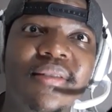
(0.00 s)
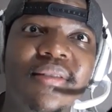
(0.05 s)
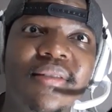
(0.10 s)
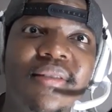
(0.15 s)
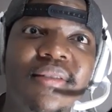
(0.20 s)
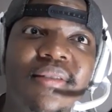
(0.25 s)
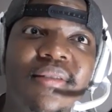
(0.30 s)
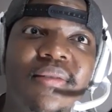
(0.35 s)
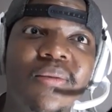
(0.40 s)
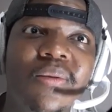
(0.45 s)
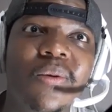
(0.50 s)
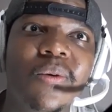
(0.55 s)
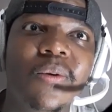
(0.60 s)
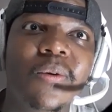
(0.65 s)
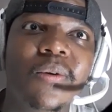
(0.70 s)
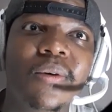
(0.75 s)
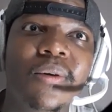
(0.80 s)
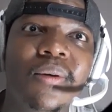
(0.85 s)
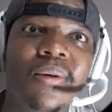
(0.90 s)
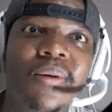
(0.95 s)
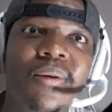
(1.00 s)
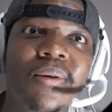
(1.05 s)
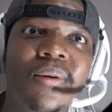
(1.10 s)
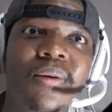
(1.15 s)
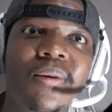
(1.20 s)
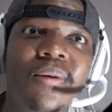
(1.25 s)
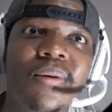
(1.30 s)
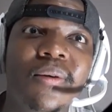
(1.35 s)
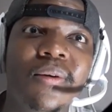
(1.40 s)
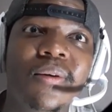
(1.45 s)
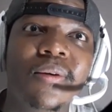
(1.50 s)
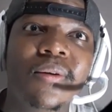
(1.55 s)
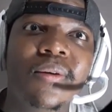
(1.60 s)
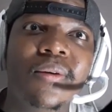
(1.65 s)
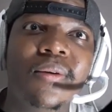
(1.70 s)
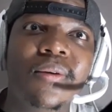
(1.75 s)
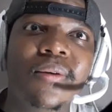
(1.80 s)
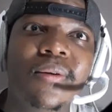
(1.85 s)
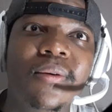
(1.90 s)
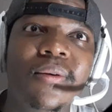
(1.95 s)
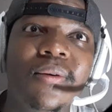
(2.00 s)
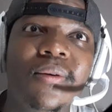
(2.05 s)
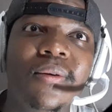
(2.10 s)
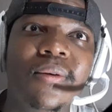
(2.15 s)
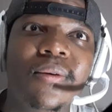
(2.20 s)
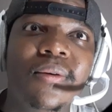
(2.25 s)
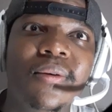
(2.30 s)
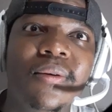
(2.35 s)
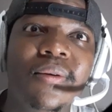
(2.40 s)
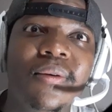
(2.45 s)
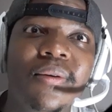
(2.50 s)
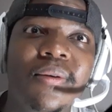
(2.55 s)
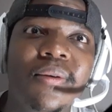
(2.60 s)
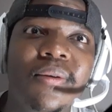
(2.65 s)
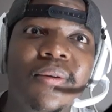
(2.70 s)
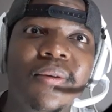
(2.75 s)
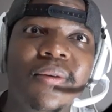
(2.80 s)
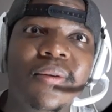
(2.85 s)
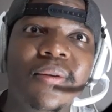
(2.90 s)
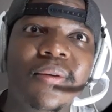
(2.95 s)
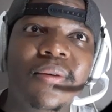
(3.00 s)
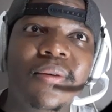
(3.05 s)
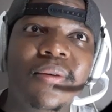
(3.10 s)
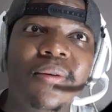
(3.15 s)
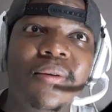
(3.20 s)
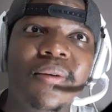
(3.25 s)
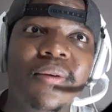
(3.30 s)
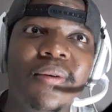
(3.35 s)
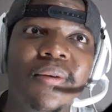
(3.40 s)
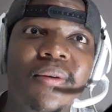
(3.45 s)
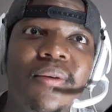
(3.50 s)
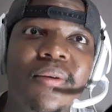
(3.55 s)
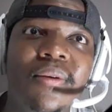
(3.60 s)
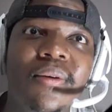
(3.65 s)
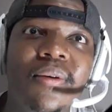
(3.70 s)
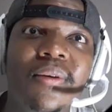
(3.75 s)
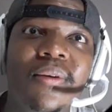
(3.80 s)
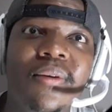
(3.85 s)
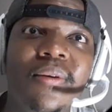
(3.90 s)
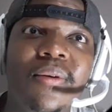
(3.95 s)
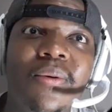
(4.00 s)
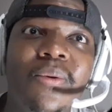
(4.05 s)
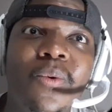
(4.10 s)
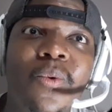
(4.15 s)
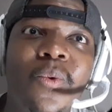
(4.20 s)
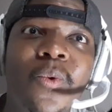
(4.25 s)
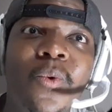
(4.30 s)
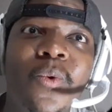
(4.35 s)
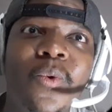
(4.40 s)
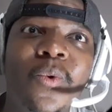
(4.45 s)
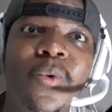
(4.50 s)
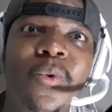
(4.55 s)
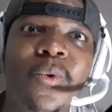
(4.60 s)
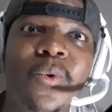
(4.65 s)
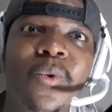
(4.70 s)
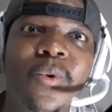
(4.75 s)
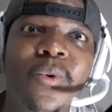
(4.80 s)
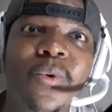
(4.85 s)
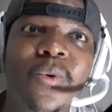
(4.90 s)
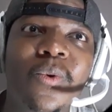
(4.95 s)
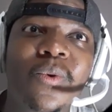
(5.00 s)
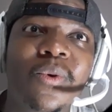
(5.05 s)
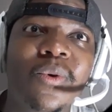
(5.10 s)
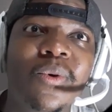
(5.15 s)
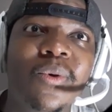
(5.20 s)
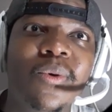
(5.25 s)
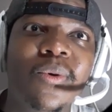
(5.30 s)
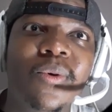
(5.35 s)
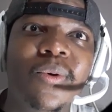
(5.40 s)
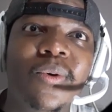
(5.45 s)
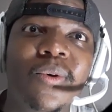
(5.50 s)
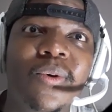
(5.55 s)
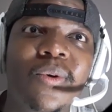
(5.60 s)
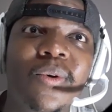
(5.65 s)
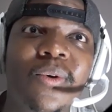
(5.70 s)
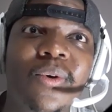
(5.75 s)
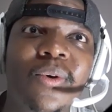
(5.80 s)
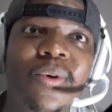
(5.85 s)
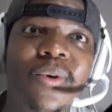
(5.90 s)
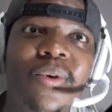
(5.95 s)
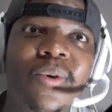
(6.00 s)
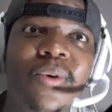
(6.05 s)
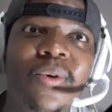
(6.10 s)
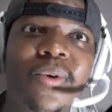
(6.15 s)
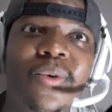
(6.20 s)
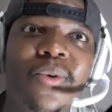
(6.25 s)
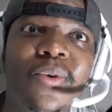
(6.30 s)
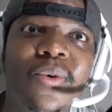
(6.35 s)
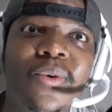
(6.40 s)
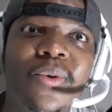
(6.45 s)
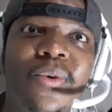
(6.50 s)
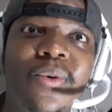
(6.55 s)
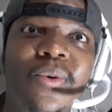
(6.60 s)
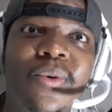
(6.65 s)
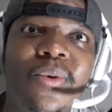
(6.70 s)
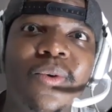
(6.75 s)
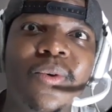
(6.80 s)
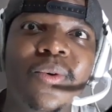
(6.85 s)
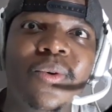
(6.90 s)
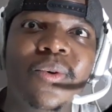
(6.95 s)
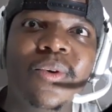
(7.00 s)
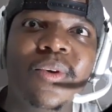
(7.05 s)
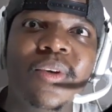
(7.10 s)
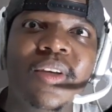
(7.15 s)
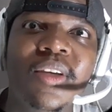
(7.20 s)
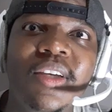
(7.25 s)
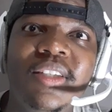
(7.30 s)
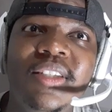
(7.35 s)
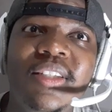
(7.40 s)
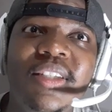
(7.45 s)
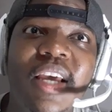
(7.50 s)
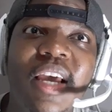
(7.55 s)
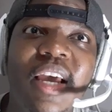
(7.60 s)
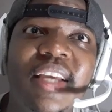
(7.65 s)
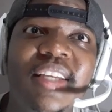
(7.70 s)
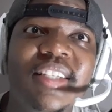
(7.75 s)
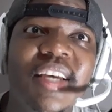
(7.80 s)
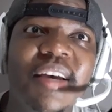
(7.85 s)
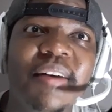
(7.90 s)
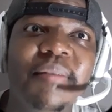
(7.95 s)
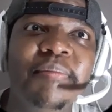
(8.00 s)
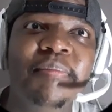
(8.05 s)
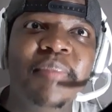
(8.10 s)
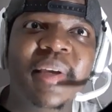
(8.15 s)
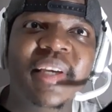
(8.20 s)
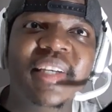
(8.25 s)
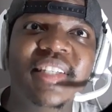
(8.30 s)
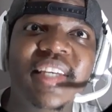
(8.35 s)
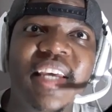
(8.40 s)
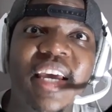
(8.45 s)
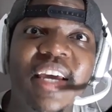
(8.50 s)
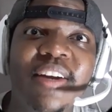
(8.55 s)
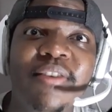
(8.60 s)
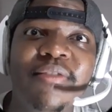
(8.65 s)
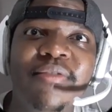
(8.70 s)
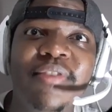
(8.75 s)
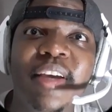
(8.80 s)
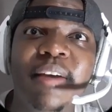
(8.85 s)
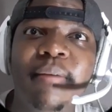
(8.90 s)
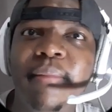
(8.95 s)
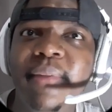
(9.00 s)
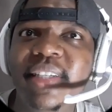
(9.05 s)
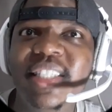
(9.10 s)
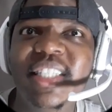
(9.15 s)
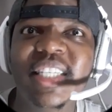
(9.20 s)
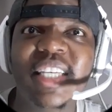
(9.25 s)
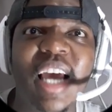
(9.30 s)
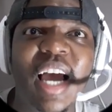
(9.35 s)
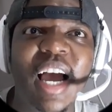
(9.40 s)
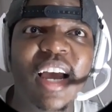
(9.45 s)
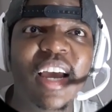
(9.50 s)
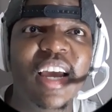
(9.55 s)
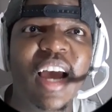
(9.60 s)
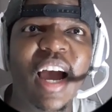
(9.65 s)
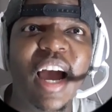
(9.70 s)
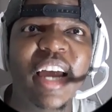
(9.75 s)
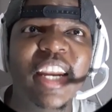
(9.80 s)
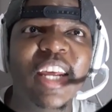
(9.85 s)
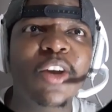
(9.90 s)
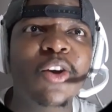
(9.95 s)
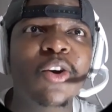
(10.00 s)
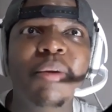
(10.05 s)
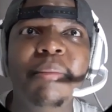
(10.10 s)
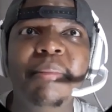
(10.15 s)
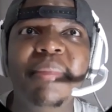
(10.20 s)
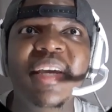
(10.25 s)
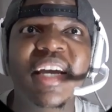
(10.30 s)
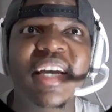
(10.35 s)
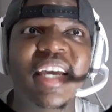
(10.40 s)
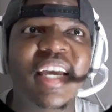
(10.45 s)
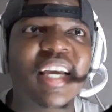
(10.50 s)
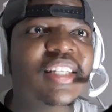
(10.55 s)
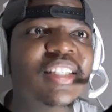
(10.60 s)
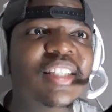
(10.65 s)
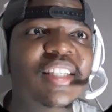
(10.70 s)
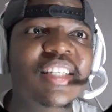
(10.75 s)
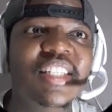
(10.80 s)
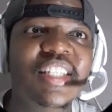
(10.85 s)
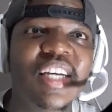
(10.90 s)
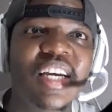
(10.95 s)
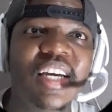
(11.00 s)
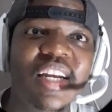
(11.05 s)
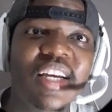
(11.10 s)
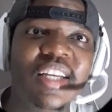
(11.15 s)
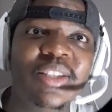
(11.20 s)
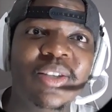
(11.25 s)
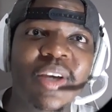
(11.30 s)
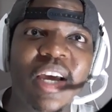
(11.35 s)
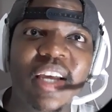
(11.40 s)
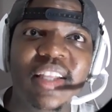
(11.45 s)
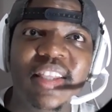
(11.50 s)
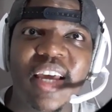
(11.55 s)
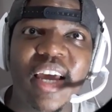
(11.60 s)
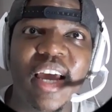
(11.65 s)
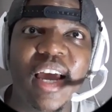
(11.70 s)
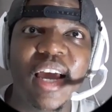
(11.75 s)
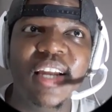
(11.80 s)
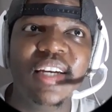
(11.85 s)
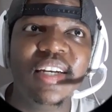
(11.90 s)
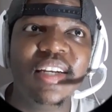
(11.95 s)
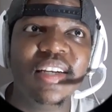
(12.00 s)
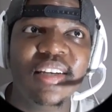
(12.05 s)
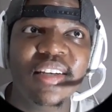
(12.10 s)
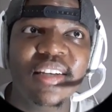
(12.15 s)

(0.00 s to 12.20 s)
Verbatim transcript: If your war machine turns against you, why should I care? Ooh. You think you'll survive out here on your own? He ends up being scared of him. Are they gonna be against each other at the end?